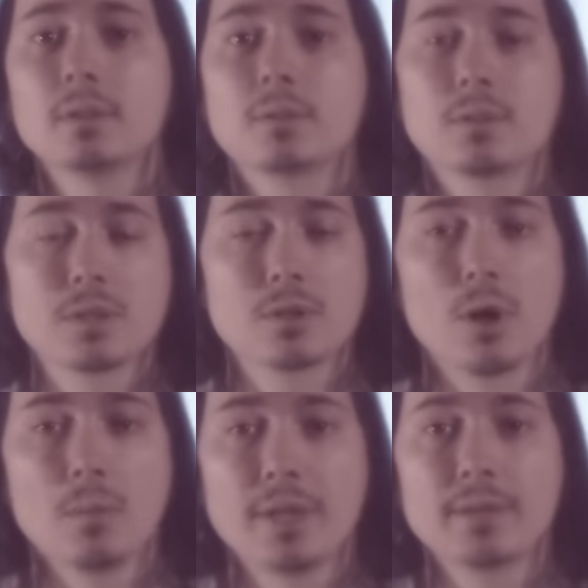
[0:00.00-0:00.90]
to
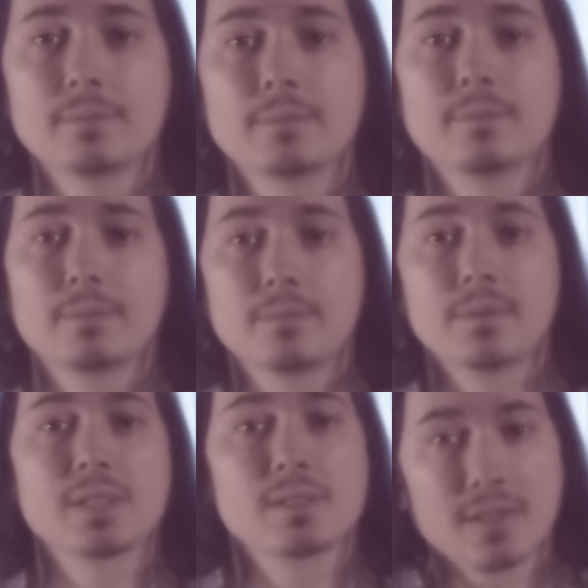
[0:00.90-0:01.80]
determine
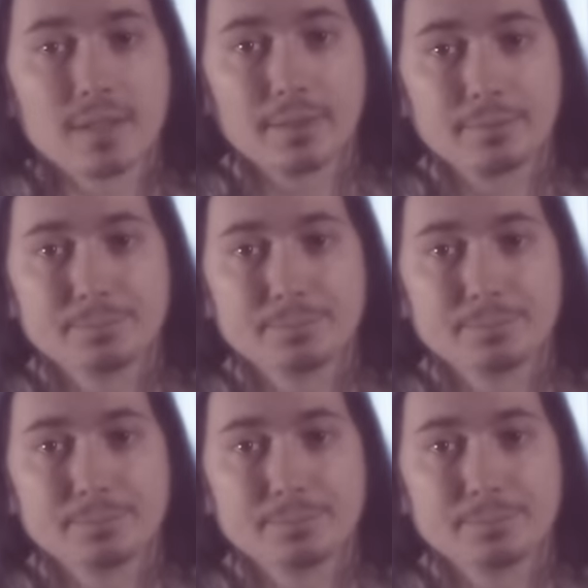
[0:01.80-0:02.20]
this thing.